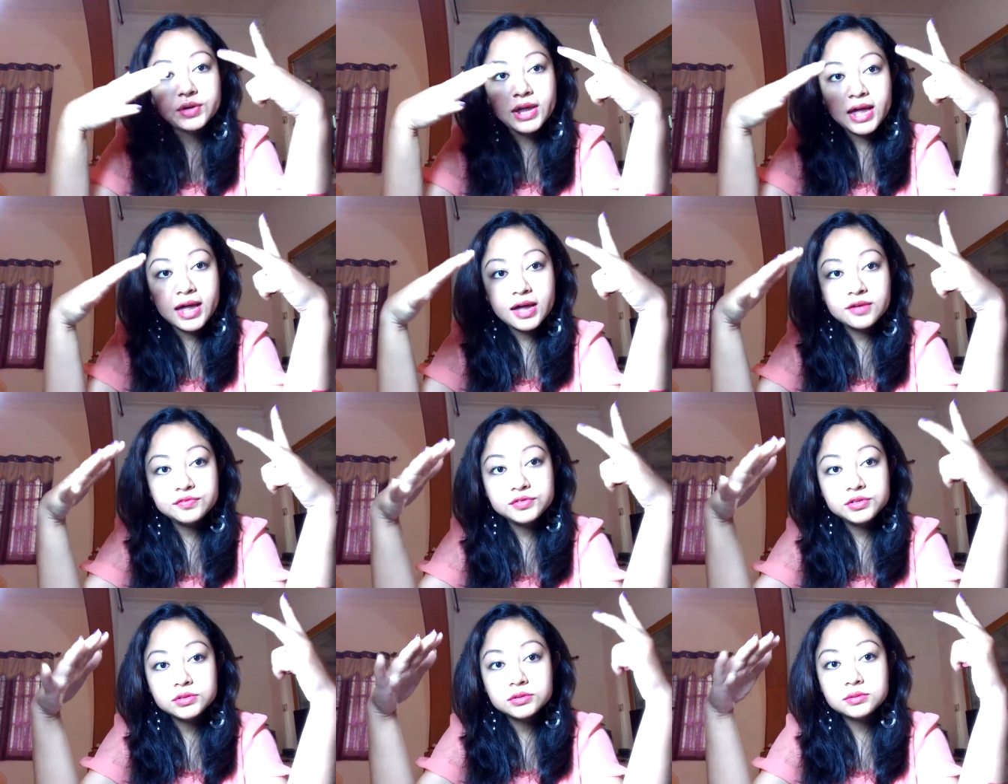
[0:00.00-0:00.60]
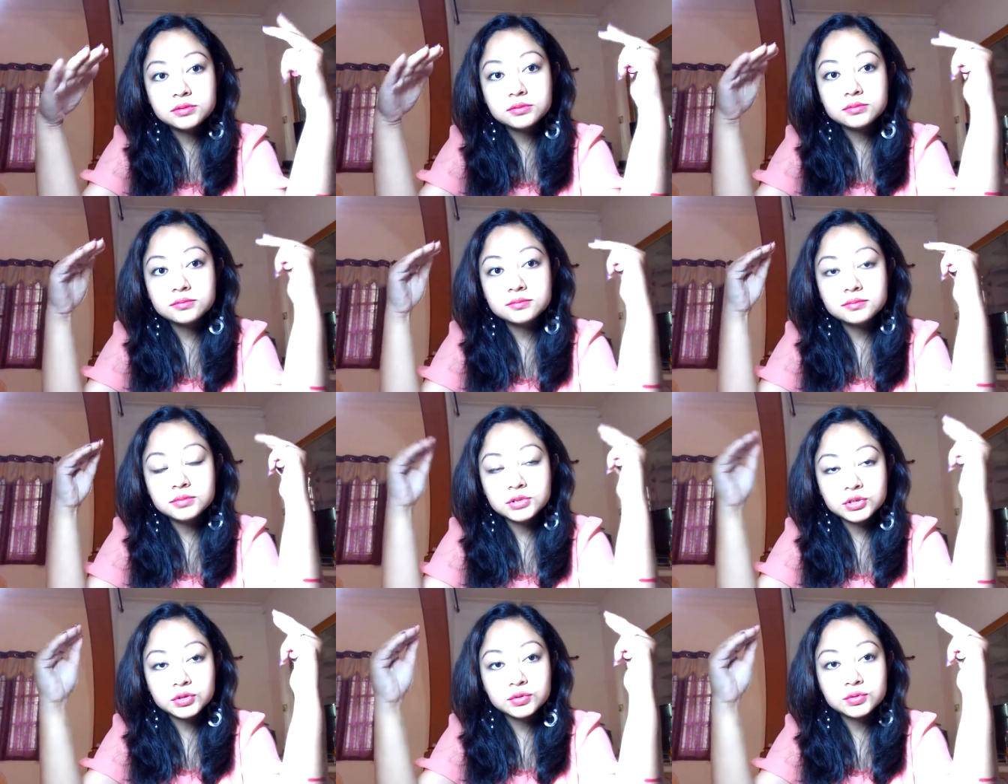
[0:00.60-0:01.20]
have to
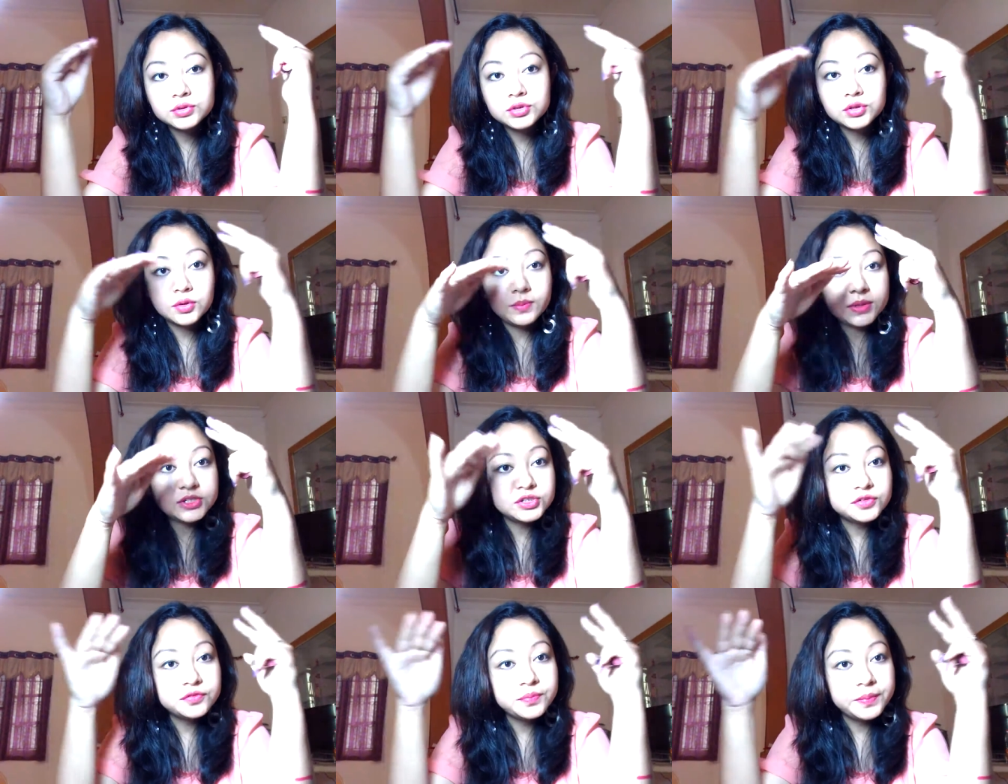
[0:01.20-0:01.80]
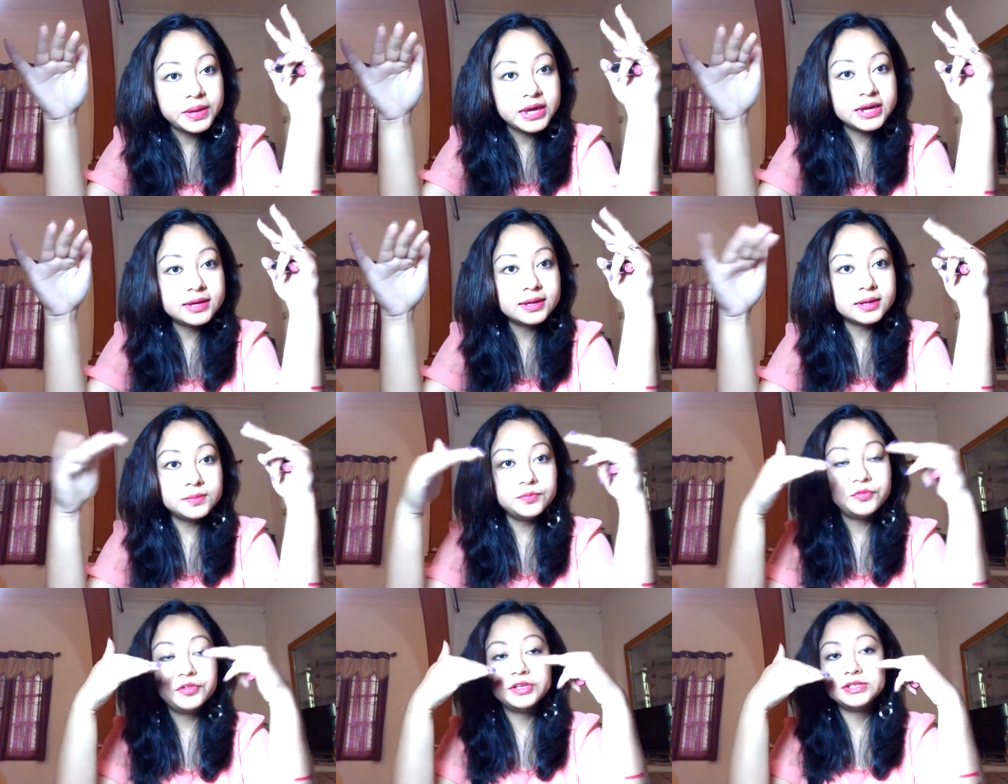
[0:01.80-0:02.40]
do so much of makeup
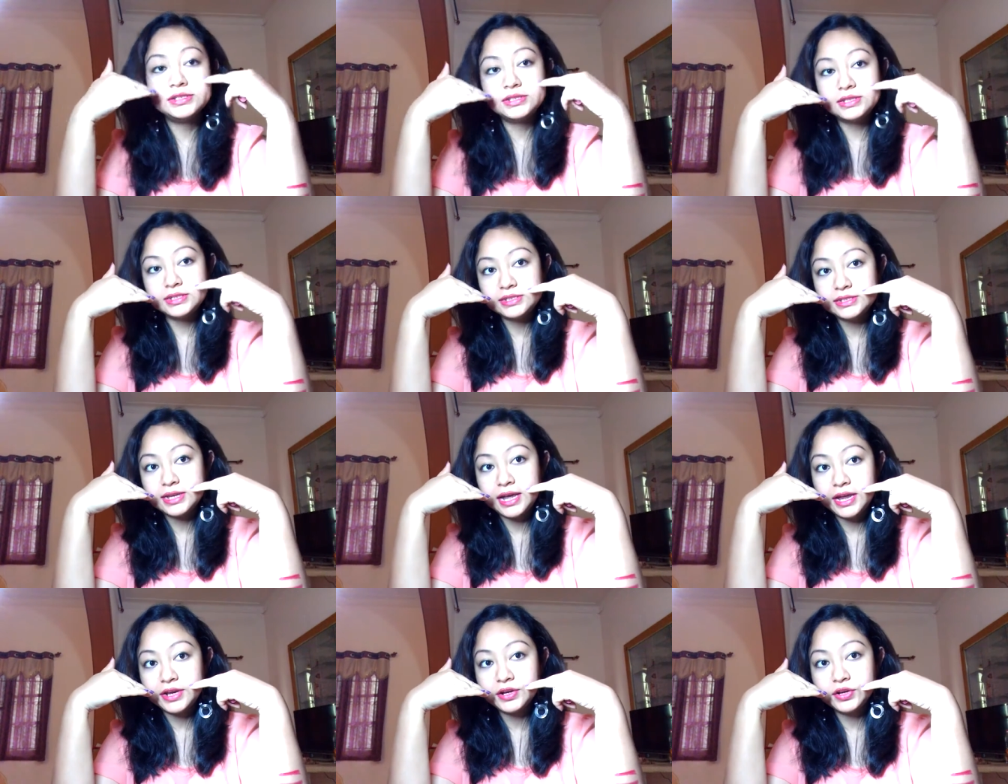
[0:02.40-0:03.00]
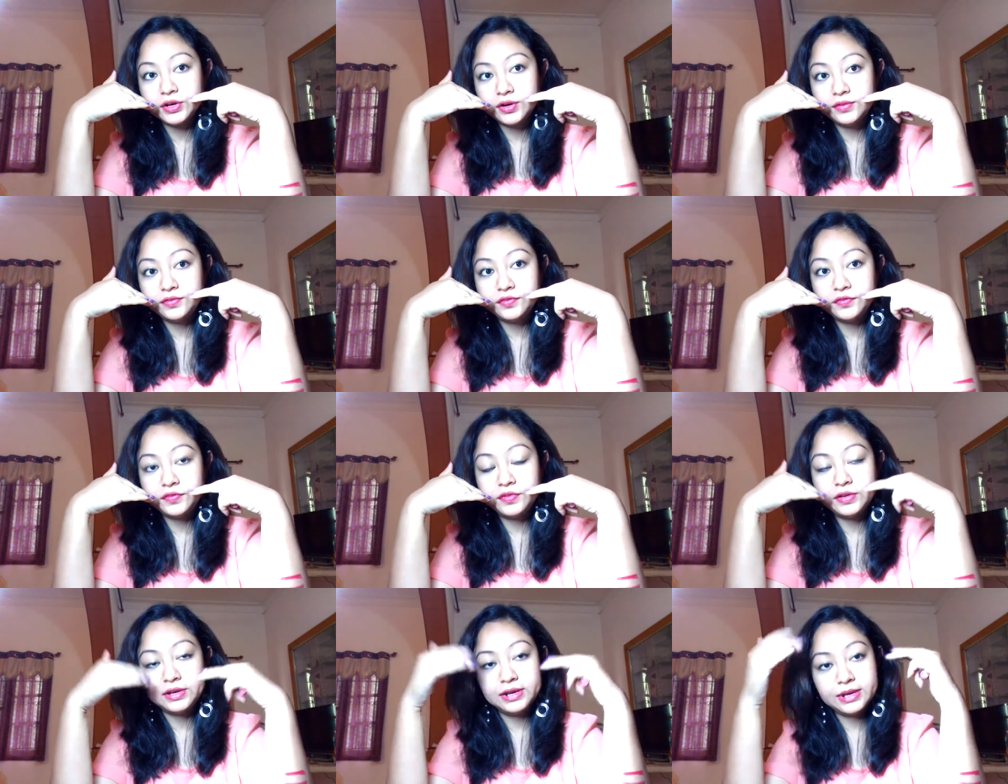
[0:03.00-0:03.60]
with this kind of
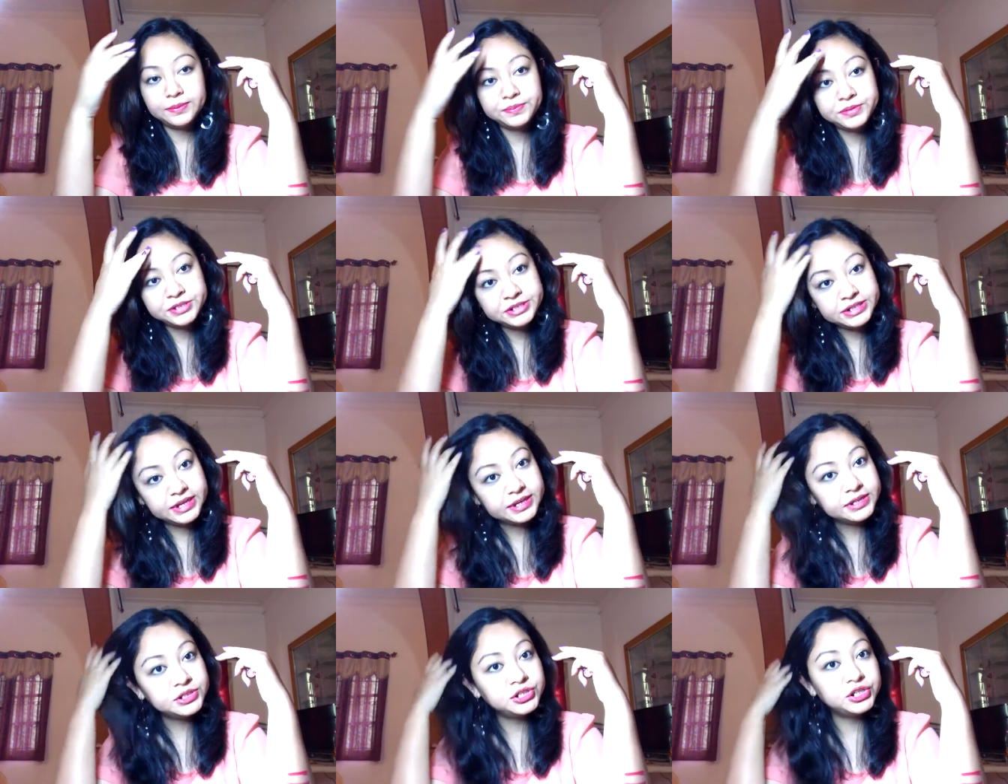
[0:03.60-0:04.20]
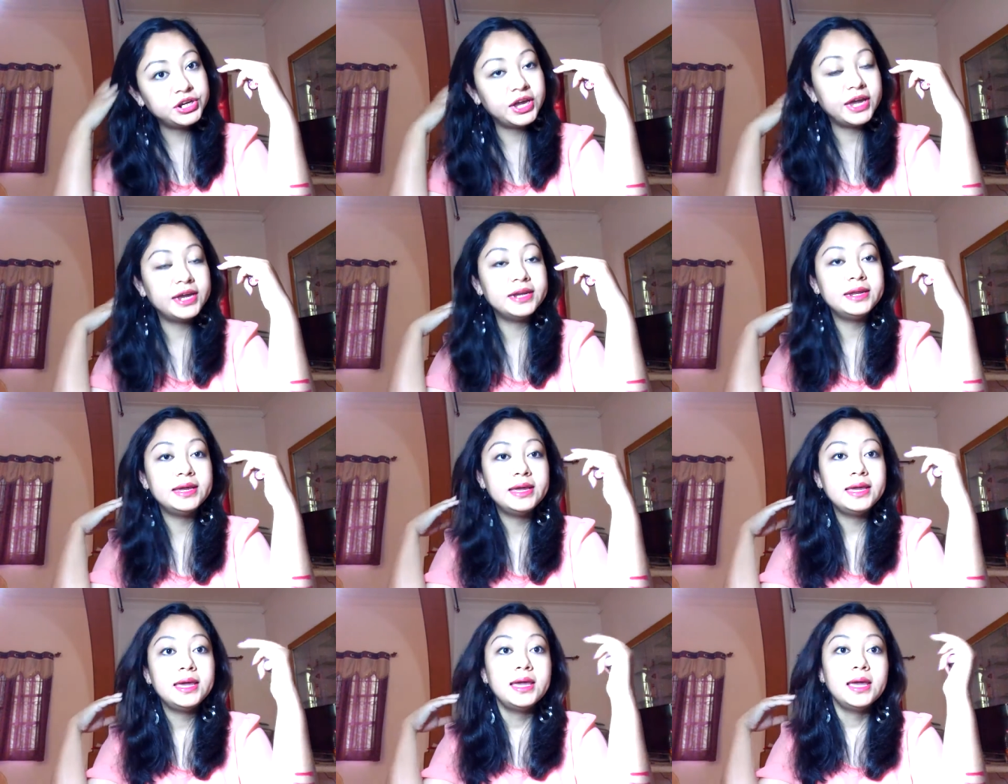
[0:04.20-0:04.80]
lipstick shade,
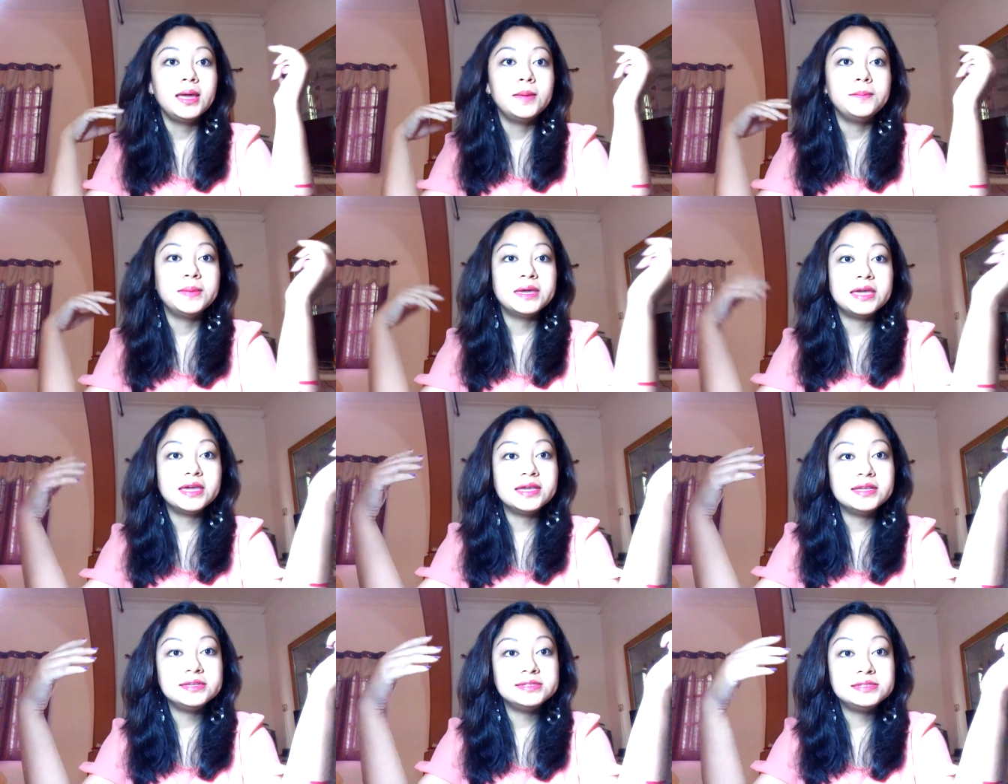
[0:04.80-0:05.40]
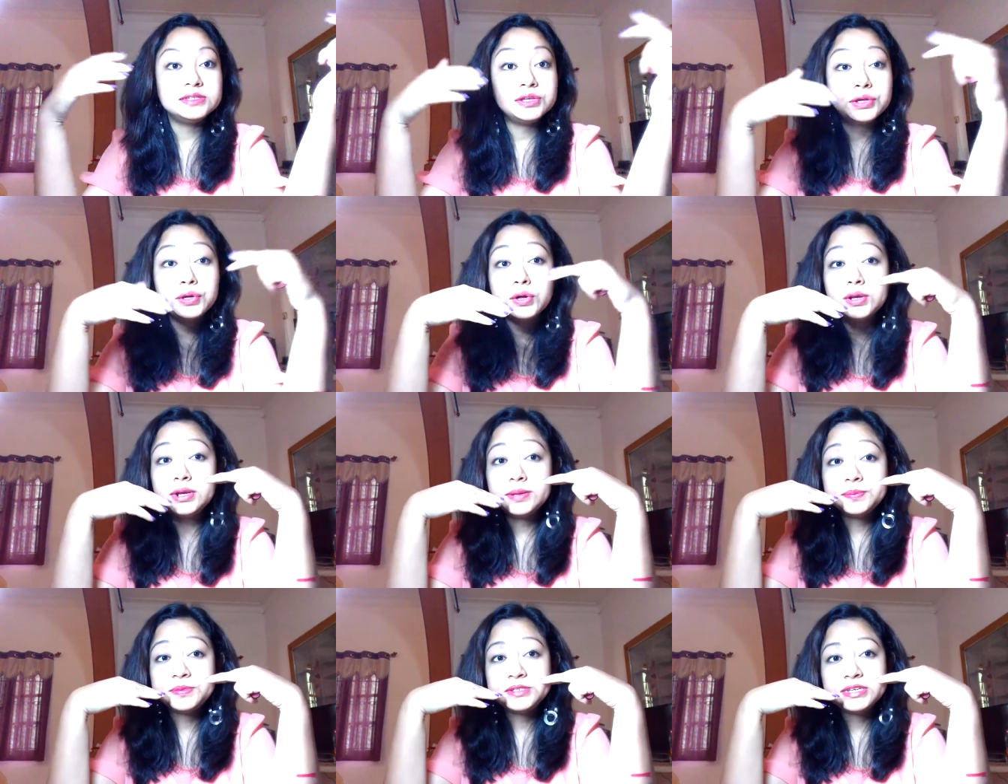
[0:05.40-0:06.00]
because your
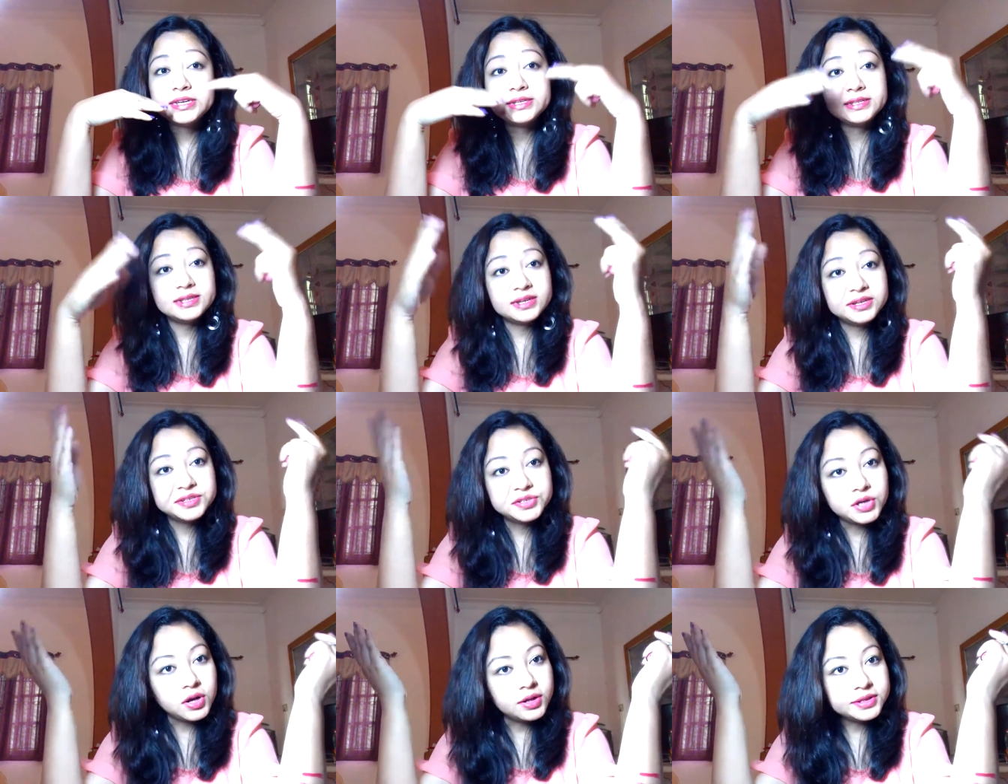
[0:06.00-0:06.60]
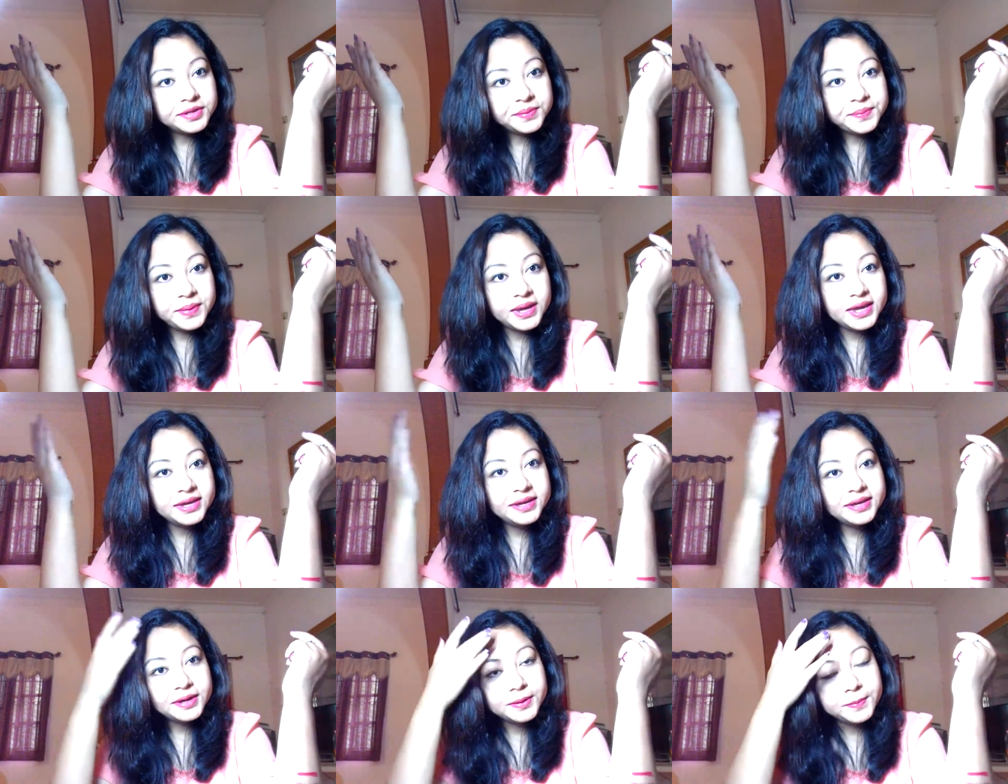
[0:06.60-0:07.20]
lipstick does all the
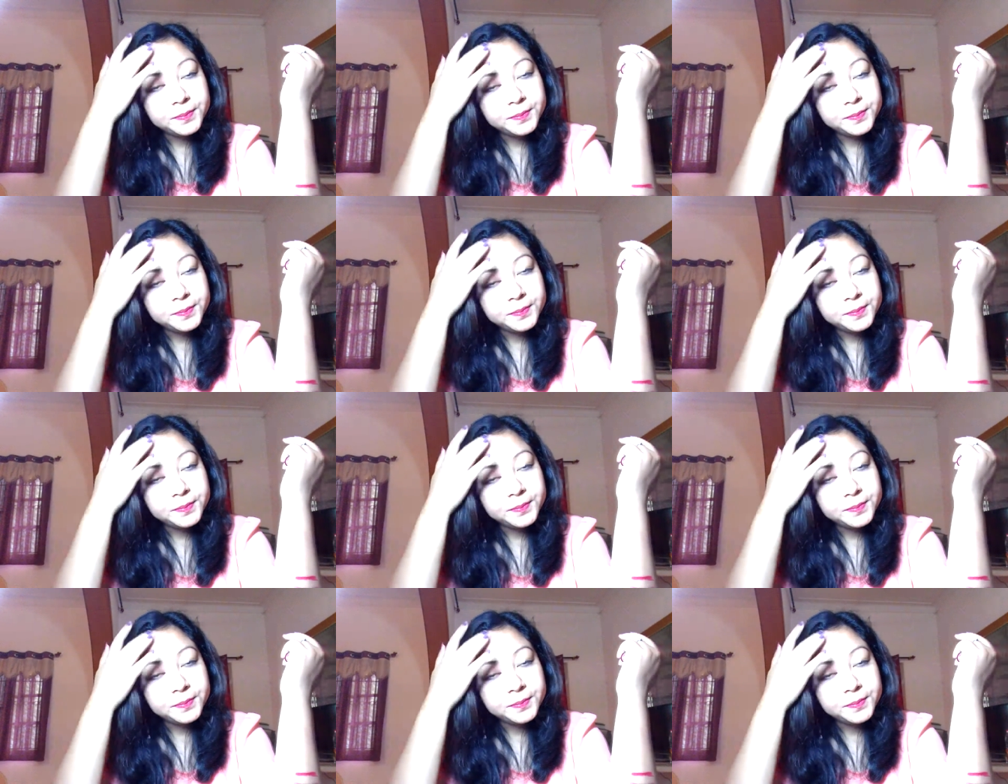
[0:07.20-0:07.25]
makeup.